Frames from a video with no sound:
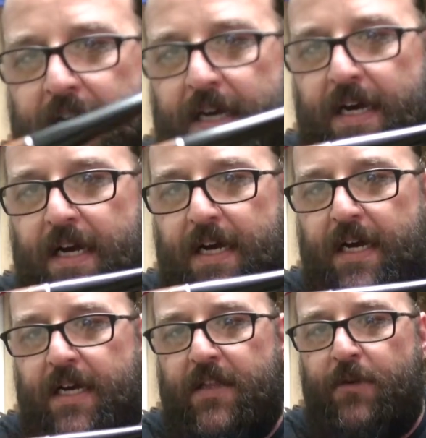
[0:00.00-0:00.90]

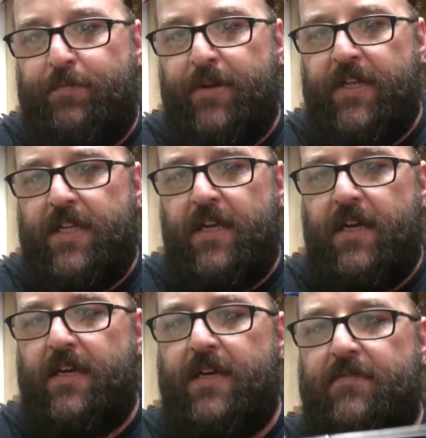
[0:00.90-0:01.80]
Little billiard.
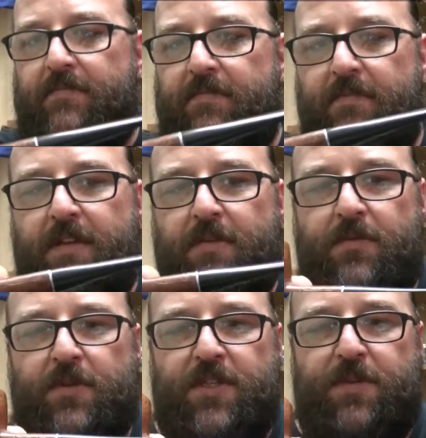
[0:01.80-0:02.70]
It
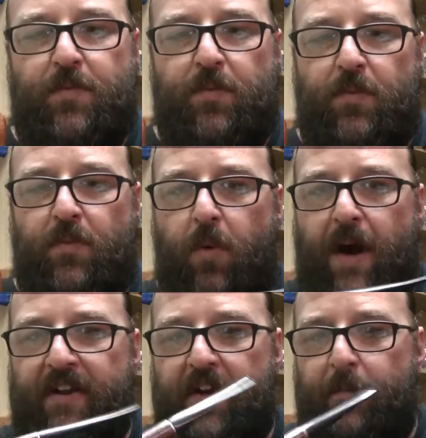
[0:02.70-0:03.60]
was
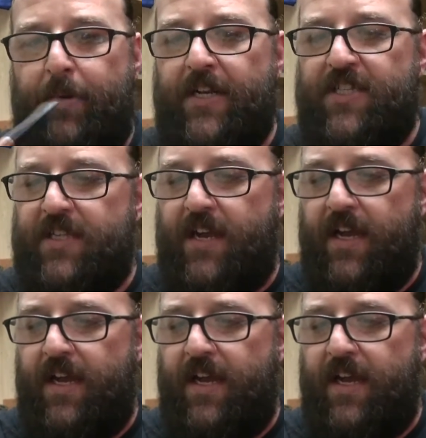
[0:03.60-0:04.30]
one in a bunch that